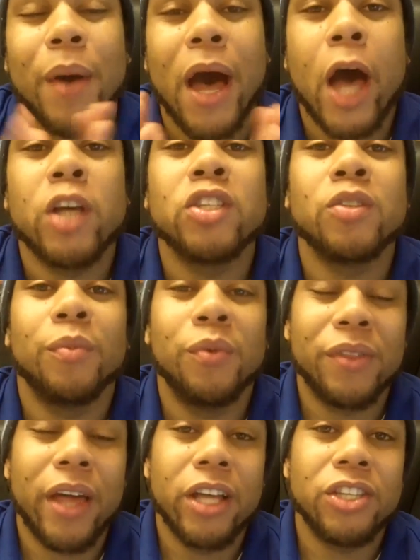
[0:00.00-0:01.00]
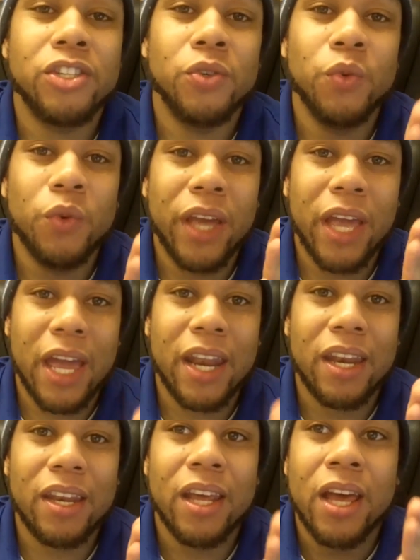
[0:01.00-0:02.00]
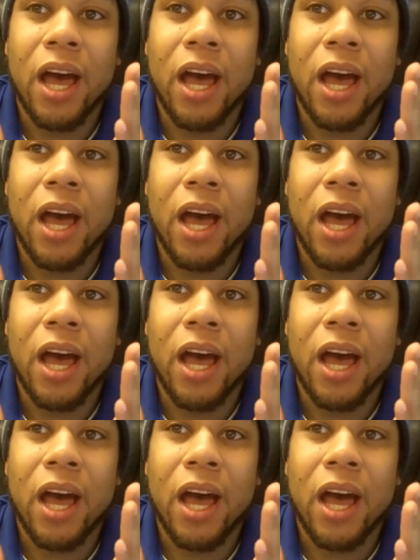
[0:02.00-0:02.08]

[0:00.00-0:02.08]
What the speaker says: possible that you can